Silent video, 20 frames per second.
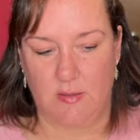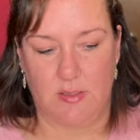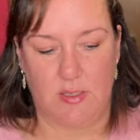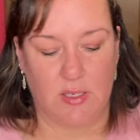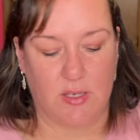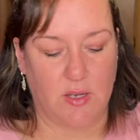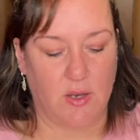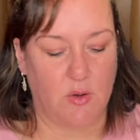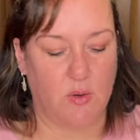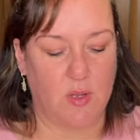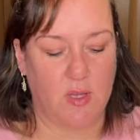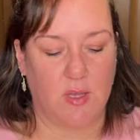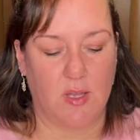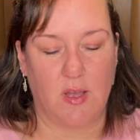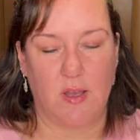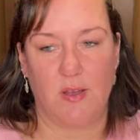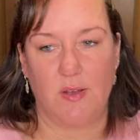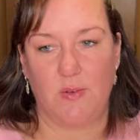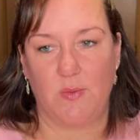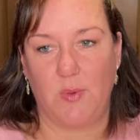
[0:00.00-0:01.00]
To go
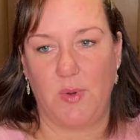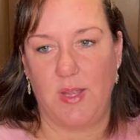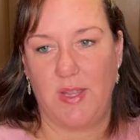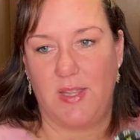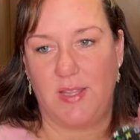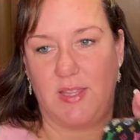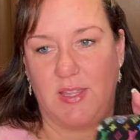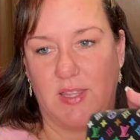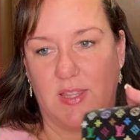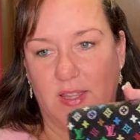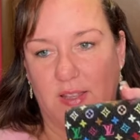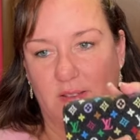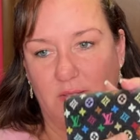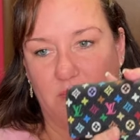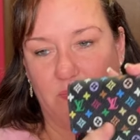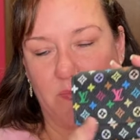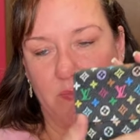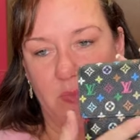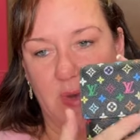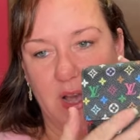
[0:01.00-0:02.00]
along with
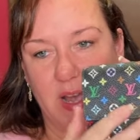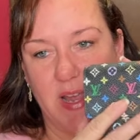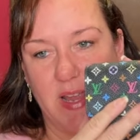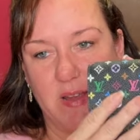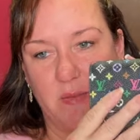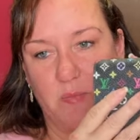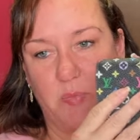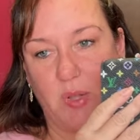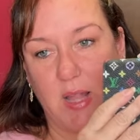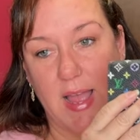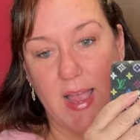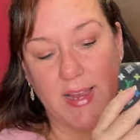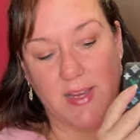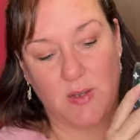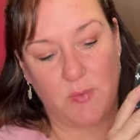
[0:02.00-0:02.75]
my black